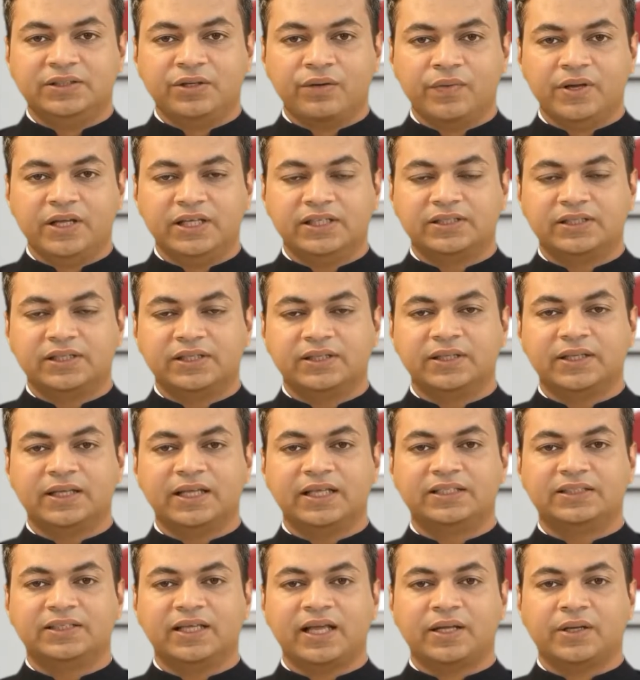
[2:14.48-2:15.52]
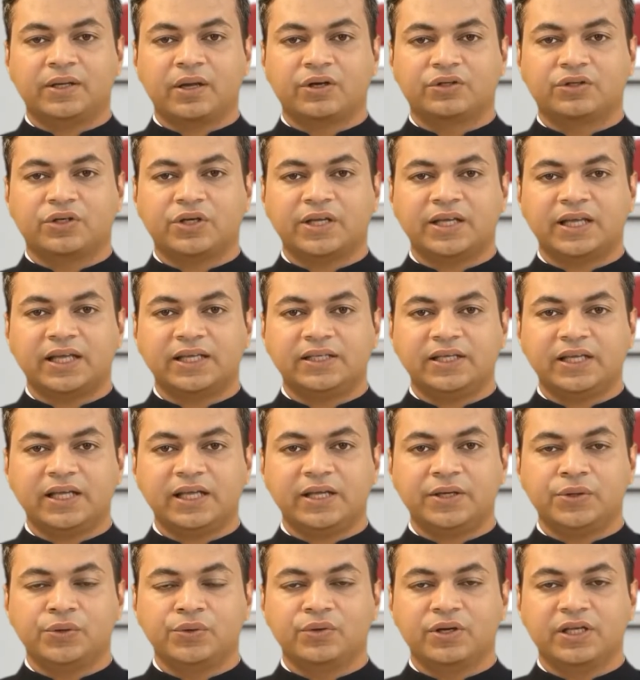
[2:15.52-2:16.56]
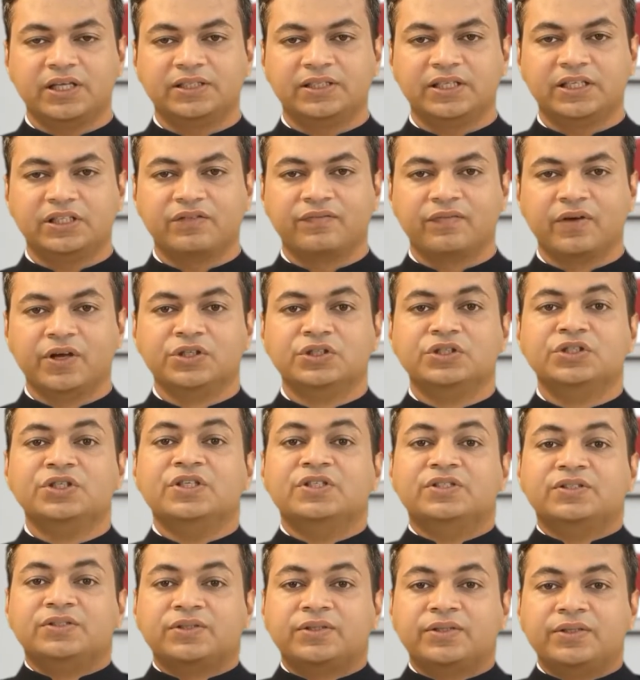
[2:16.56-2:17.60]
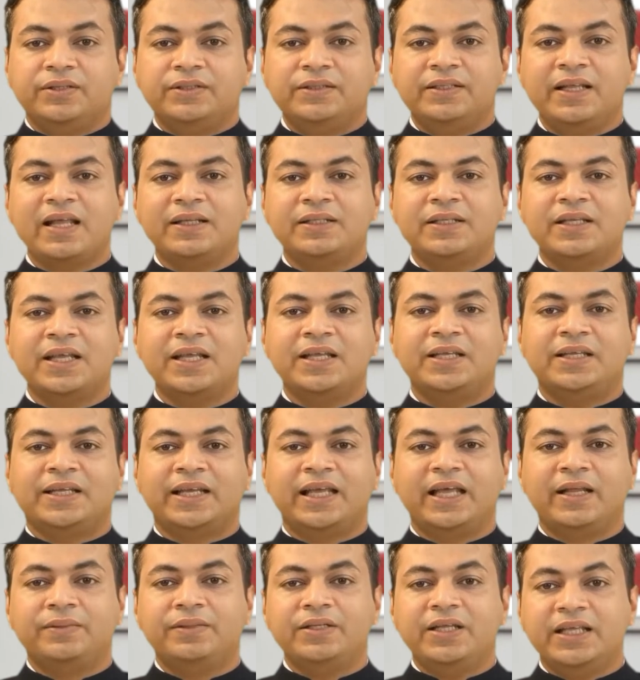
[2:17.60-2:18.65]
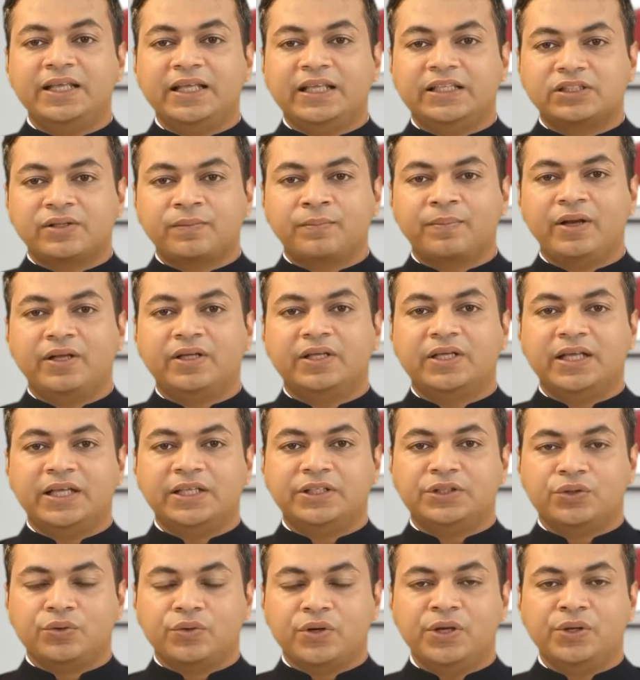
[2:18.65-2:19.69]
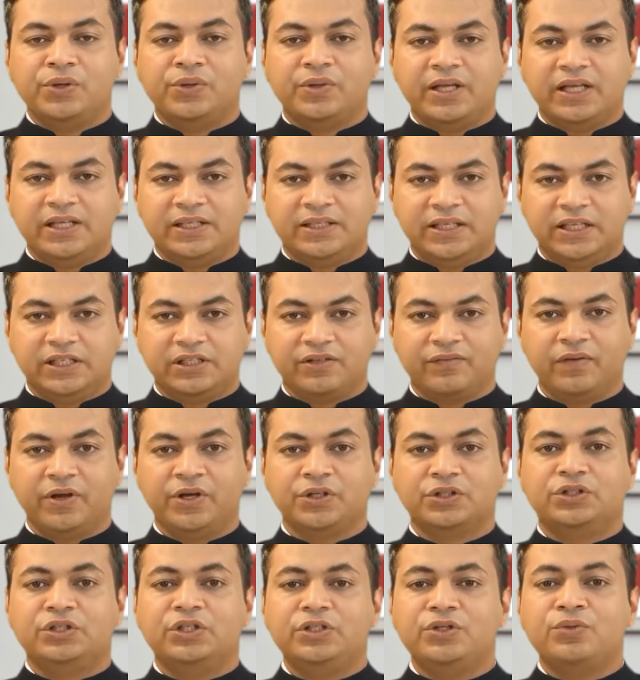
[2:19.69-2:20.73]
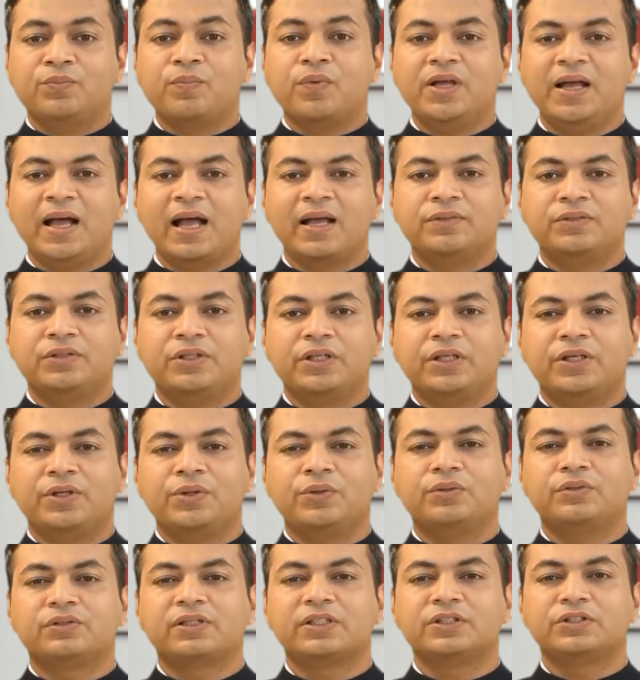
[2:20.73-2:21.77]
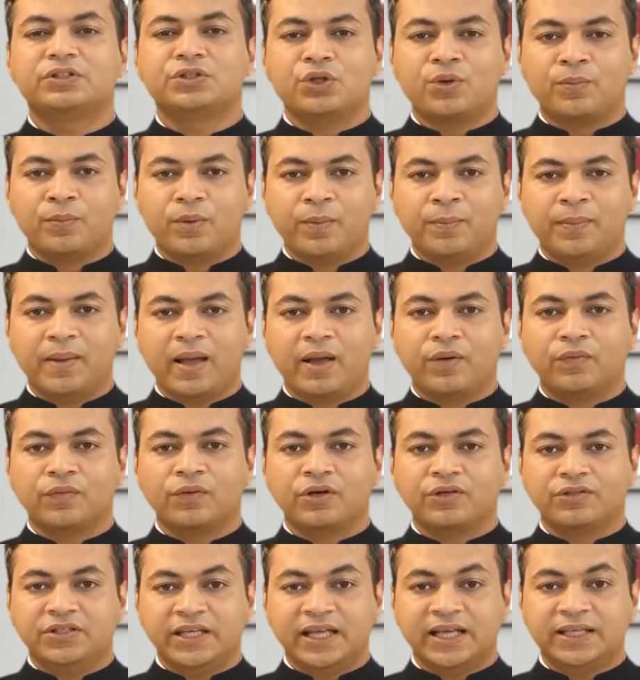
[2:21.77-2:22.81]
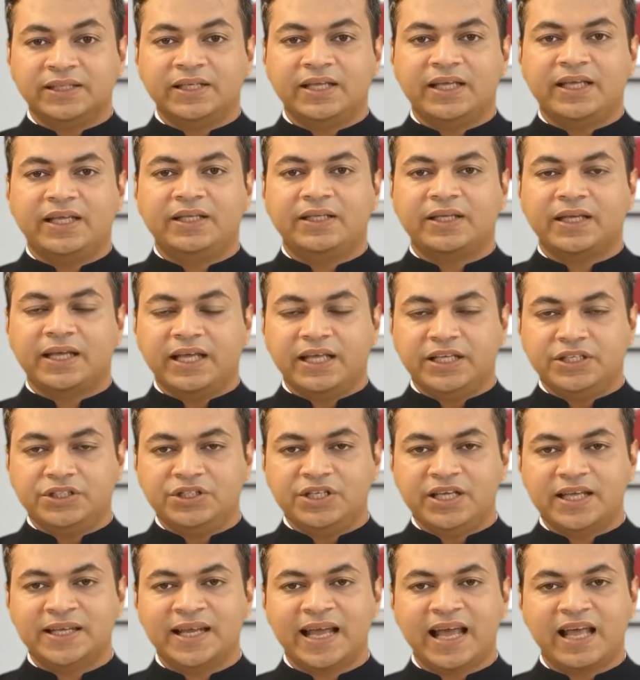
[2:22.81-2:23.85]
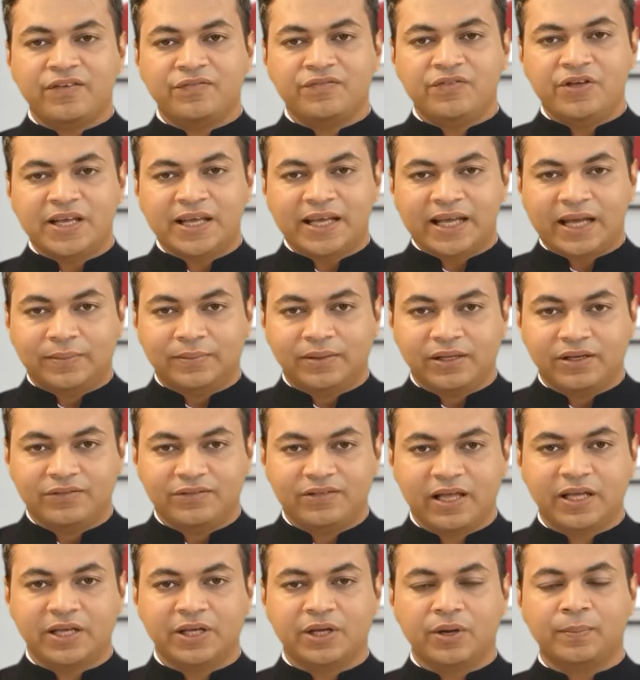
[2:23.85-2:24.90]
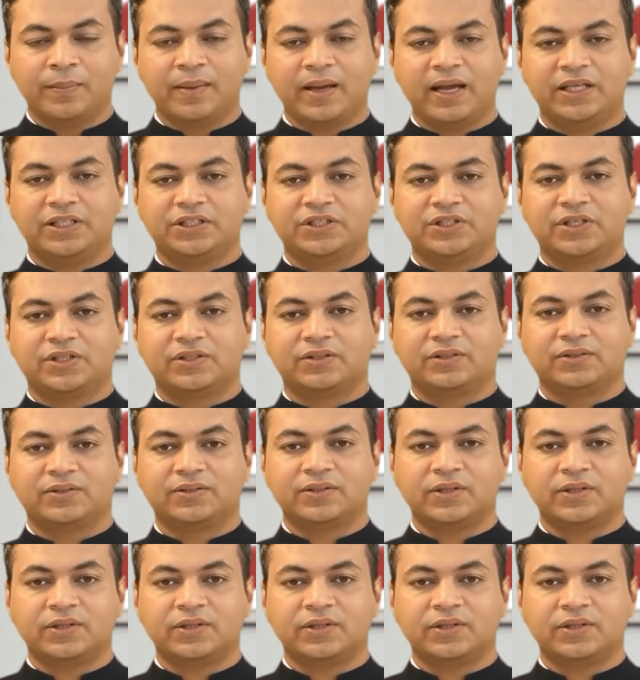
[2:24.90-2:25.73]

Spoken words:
The reason is that other kidney increase its functions. That mean kidney has ability to increase its functions. We have to use this superpower of kidney in each and every kidney failure patient.